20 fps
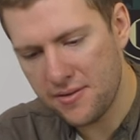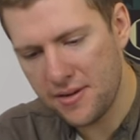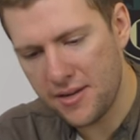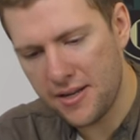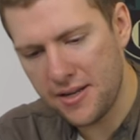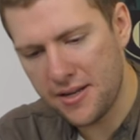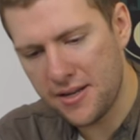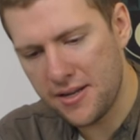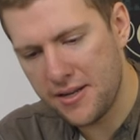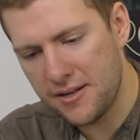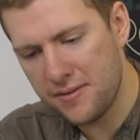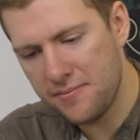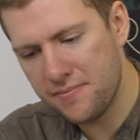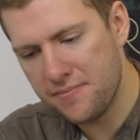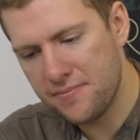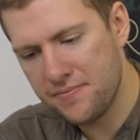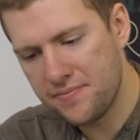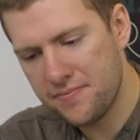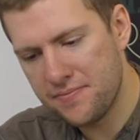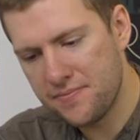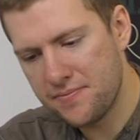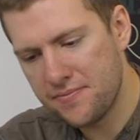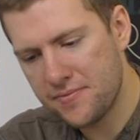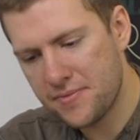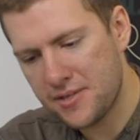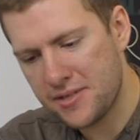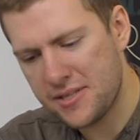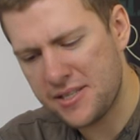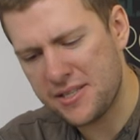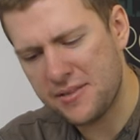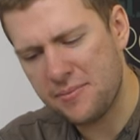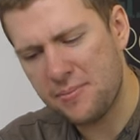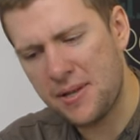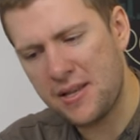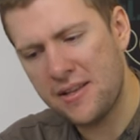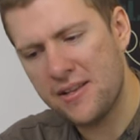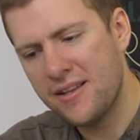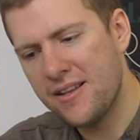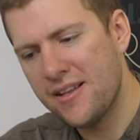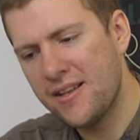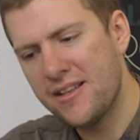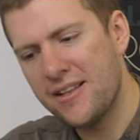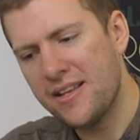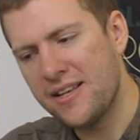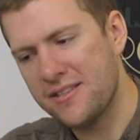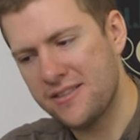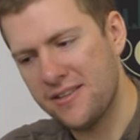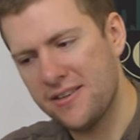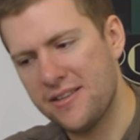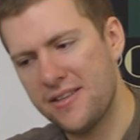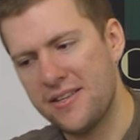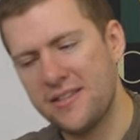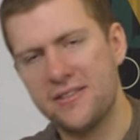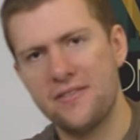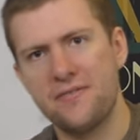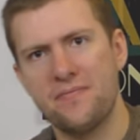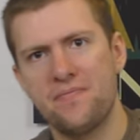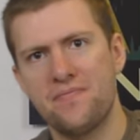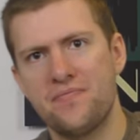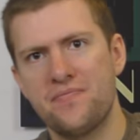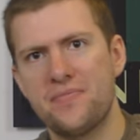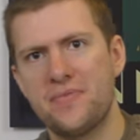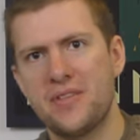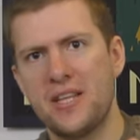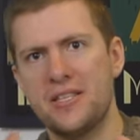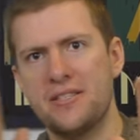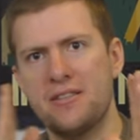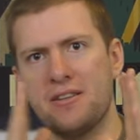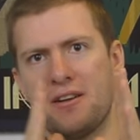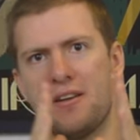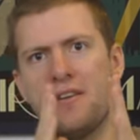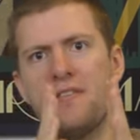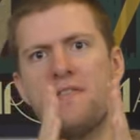because um, there's a bit. It's like there's a there's like a